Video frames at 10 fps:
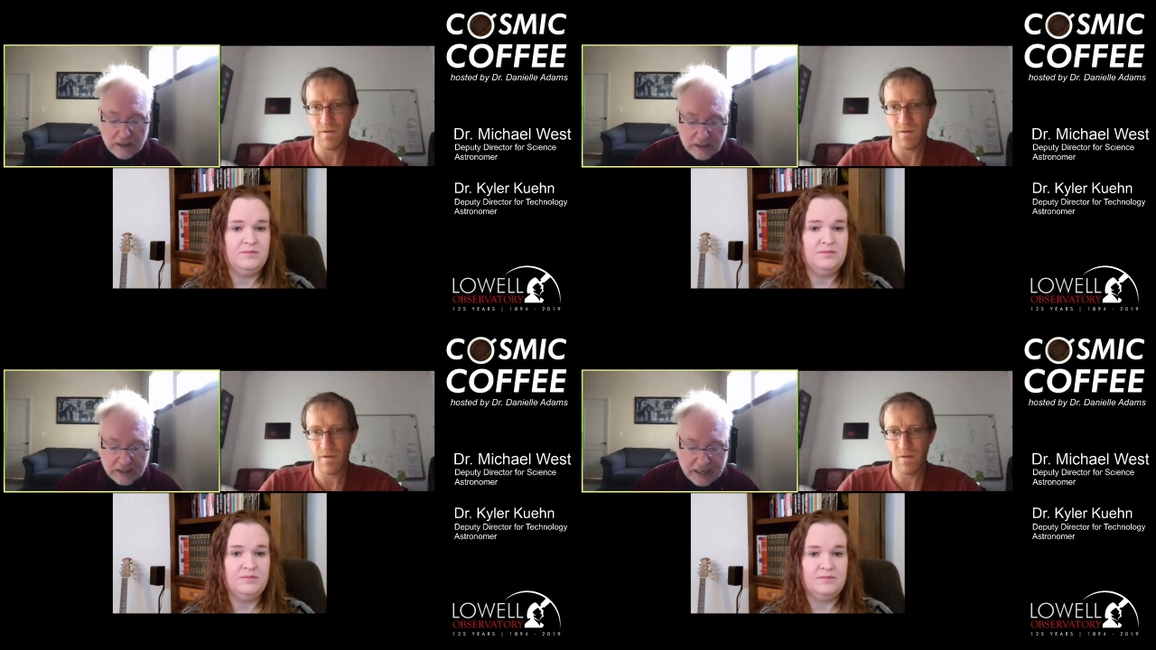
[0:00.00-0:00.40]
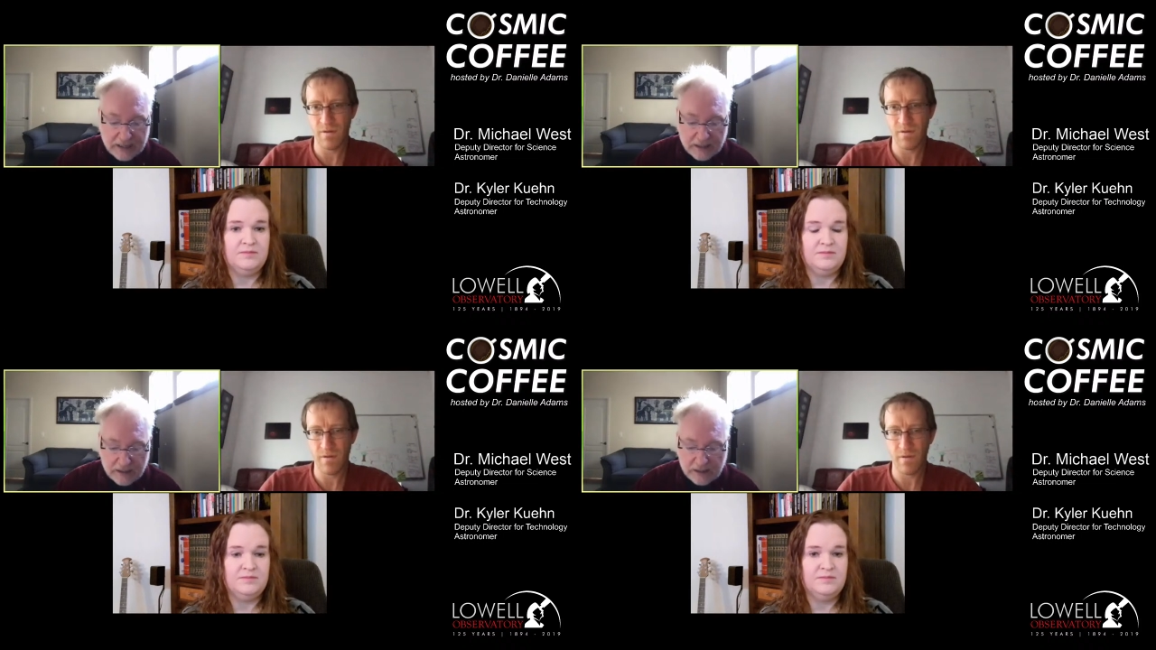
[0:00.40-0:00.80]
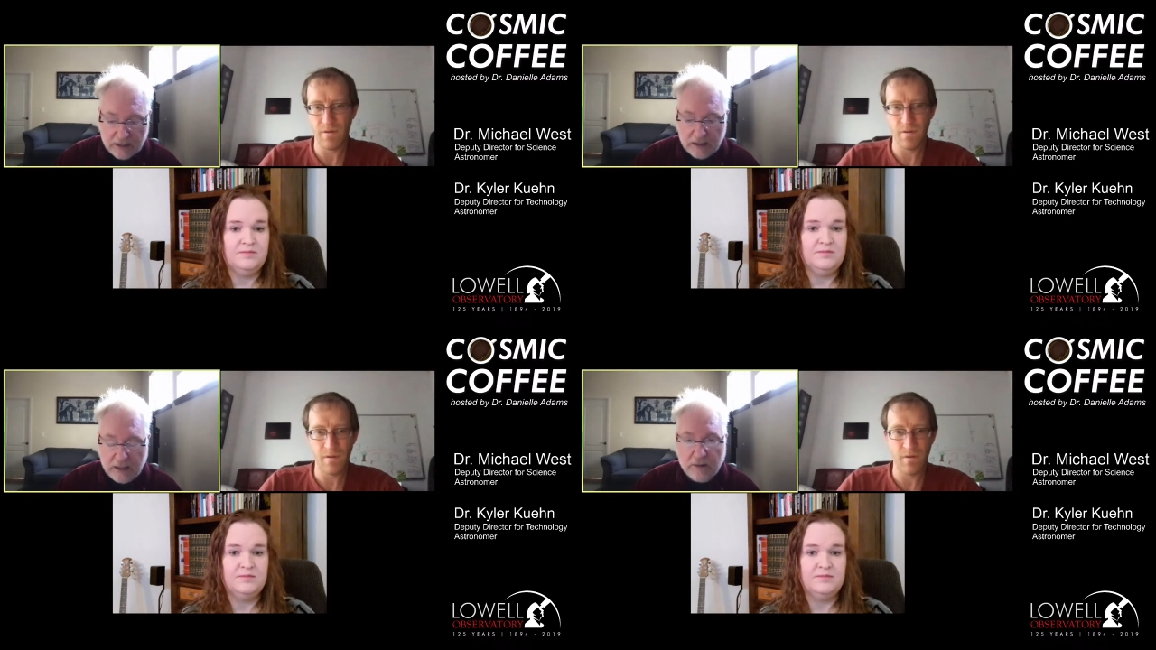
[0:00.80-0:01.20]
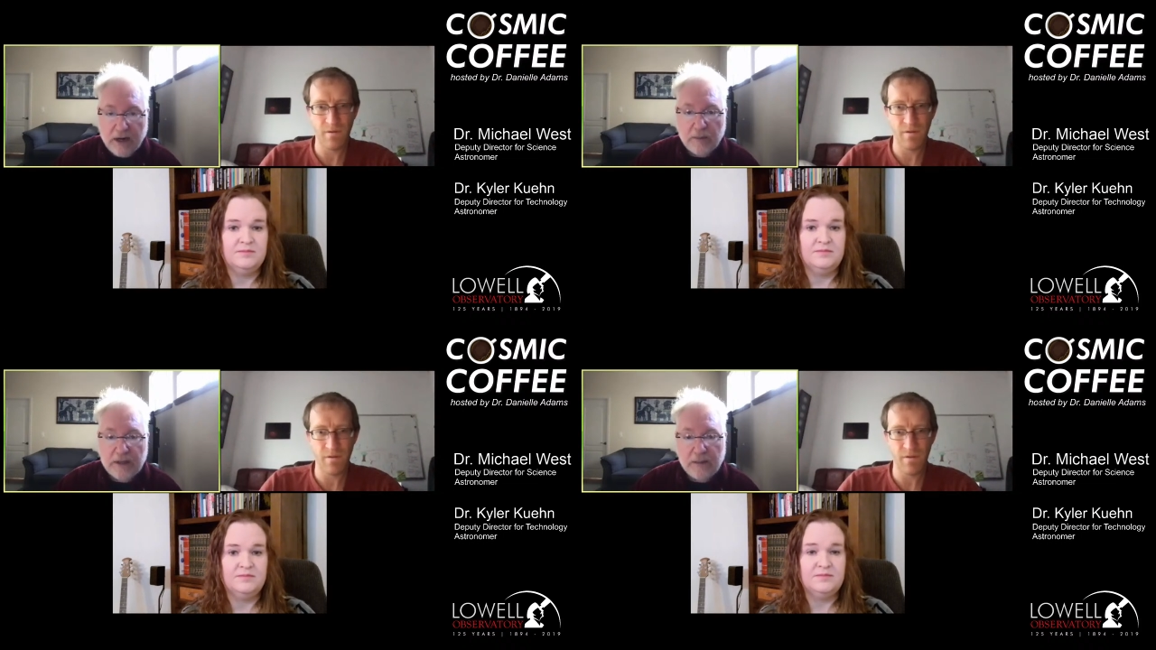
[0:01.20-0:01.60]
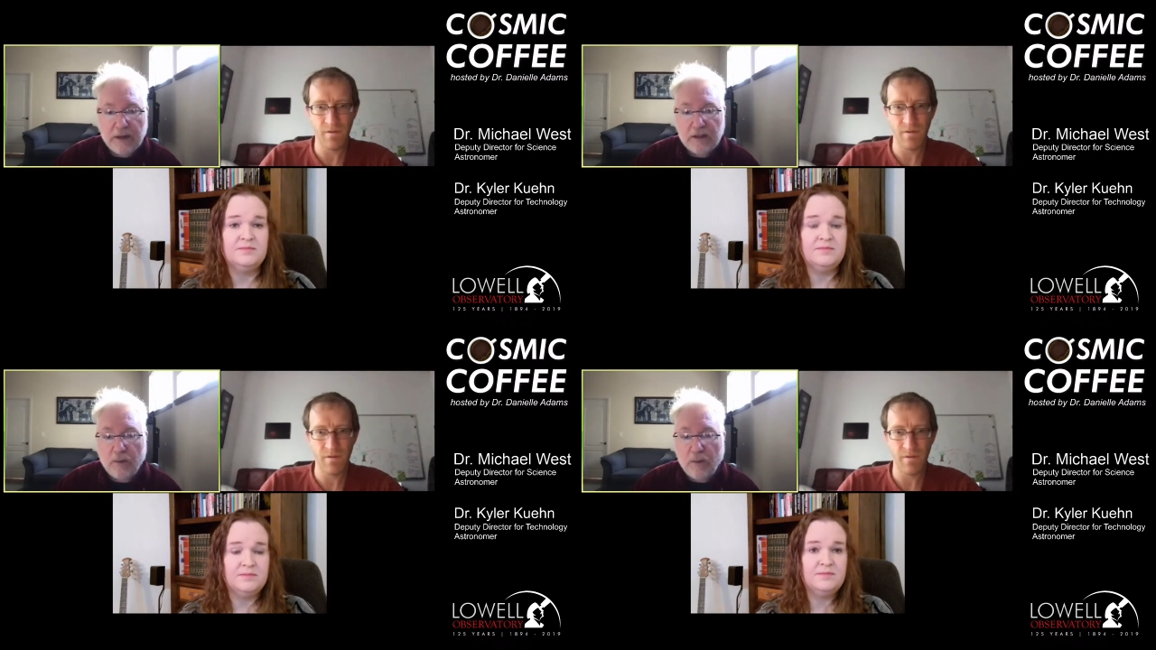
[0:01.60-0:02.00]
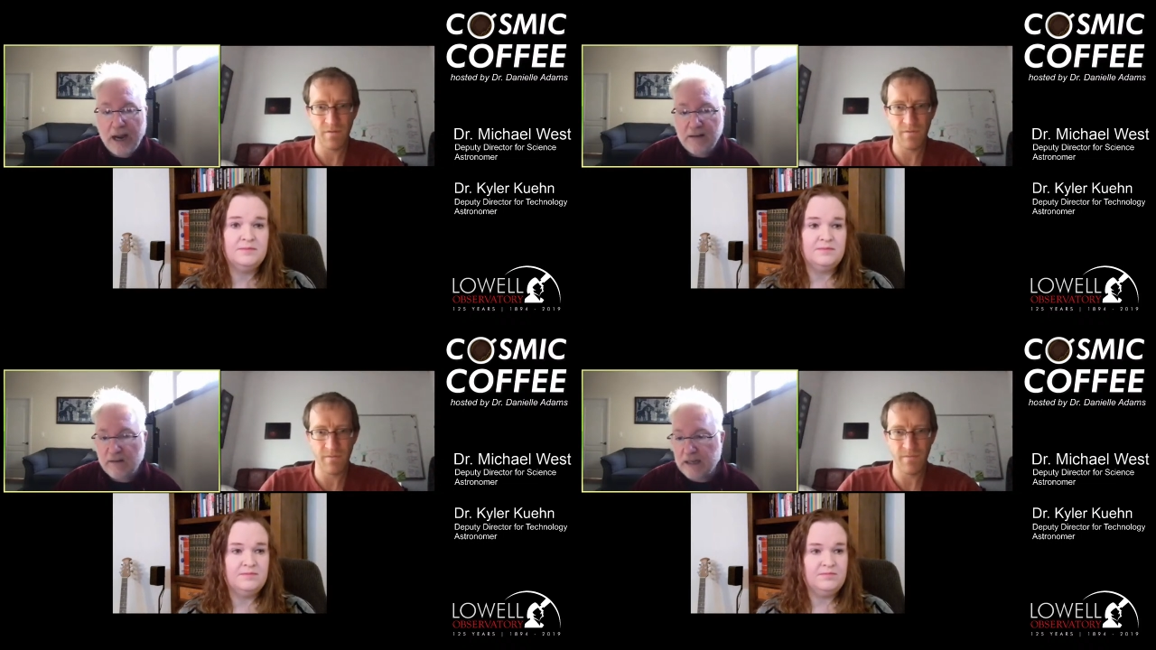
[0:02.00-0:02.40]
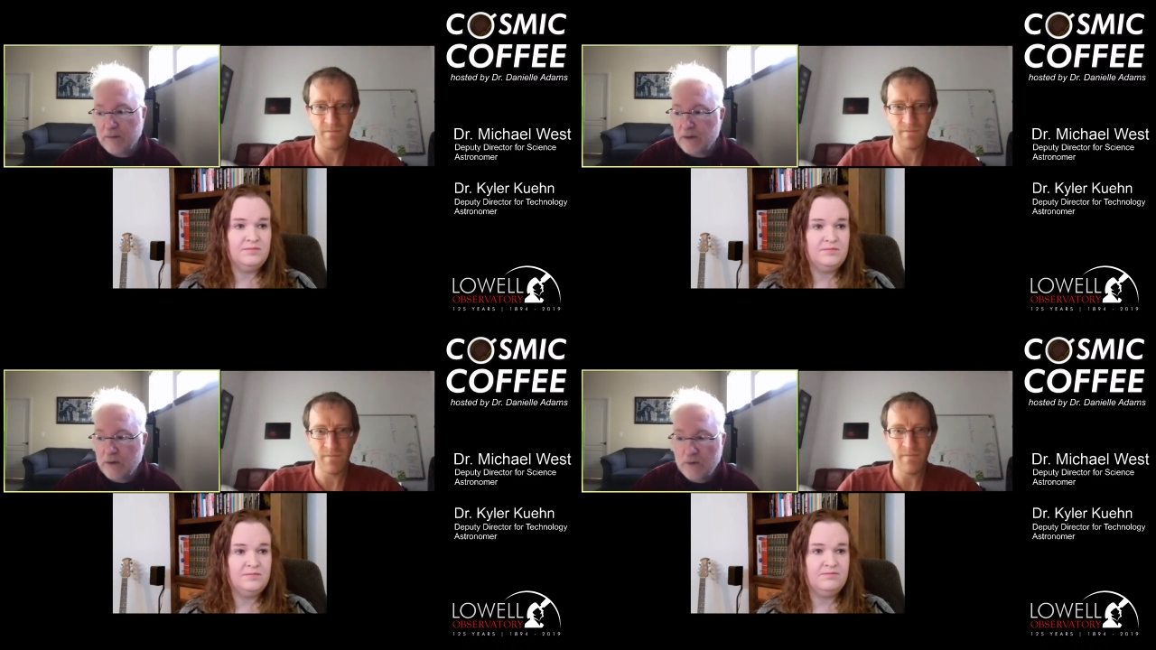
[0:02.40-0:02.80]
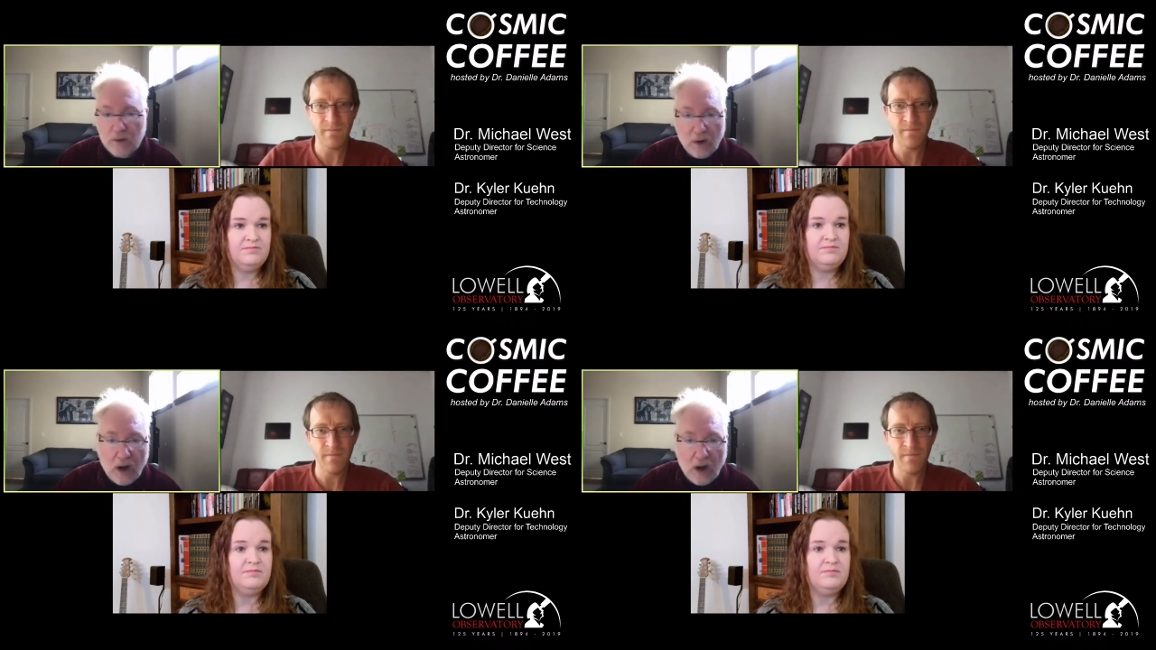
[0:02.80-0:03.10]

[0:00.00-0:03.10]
Speaker 1: again, the incredible thing about the Hawaiians is they would use